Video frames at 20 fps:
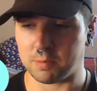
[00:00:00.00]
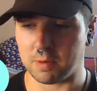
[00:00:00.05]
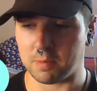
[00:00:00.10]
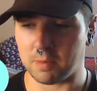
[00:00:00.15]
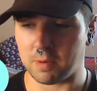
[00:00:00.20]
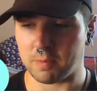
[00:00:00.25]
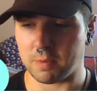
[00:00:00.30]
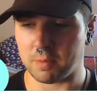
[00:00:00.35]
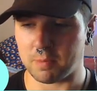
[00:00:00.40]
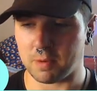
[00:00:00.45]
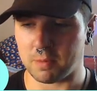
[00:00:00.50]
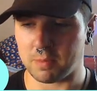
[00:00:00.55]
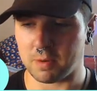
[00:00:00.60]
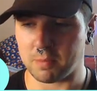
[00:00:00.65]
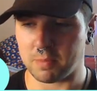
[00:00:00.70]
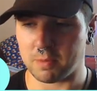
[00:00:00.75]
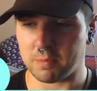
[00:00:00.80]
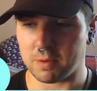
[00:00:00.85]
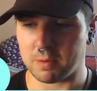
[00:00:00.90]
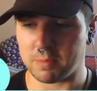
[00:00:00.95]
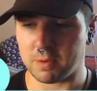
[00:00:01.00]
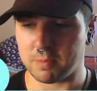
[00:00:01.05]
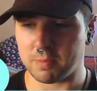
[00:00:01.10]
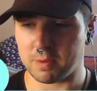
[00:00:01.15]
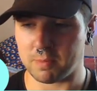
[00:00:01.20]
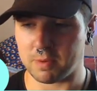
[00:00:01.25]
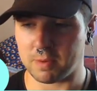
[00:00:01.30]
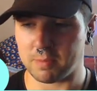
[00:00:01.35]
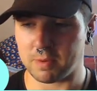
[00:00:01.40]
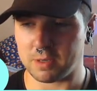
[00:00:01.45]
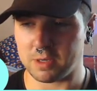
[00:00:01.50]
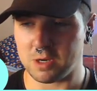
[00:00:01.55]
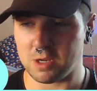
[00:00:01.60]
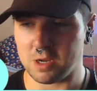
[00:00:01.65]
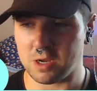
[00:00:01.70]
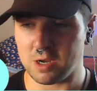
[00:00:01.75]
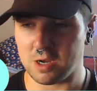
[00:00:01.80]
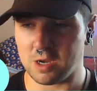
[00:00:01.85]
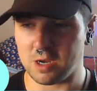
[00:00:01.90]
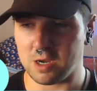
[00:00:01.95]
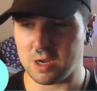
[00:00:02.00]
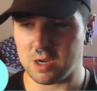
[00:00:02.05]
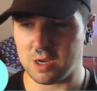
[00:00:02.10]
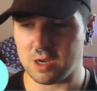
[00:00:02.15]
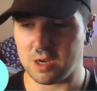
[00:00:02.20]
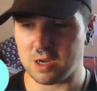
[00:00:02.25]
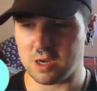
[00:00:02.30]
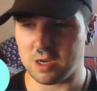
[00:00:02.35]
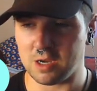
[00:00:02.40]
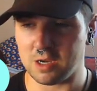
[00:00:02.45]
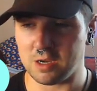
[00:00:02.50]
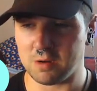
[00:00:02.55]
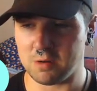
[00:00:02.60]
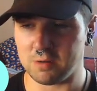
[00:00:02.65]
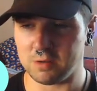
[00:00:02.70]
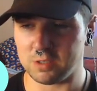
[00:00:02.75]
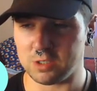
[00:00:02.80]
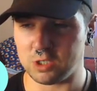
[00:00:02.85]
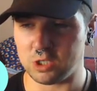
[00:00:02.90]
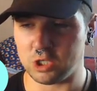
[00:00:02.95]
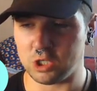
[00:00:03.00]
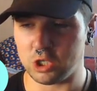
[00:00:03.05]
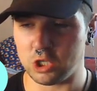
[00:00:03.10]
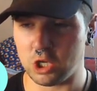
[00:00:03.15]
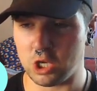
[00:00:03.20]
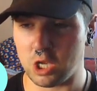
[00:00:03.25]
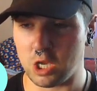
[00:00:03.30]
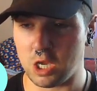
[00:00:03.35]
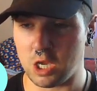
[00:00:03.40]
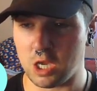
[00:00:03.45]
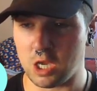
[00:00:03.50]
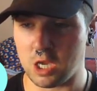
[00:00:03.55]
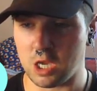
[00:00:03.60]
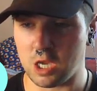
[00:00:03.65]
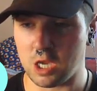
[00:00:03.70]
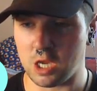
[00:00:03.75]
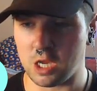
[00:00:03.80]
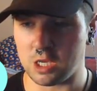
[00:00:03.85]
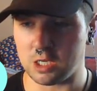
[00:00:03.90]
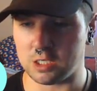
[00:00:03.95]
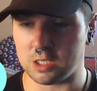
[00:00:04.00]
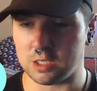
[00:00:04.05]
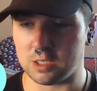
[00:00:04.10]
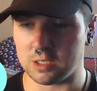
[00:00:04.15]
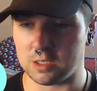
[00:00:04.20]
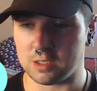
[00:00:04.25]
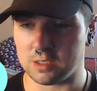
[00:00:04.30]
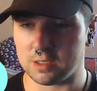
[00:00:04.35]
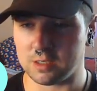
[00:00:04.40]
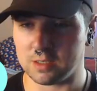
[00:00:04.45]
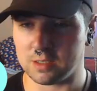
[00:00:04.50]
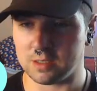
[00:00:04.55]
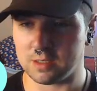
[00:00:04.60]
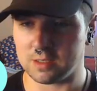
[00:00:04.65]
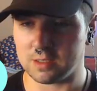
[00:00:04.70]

Up, up, up, up, up, up, up, up, up, up, up, up. No! Shit!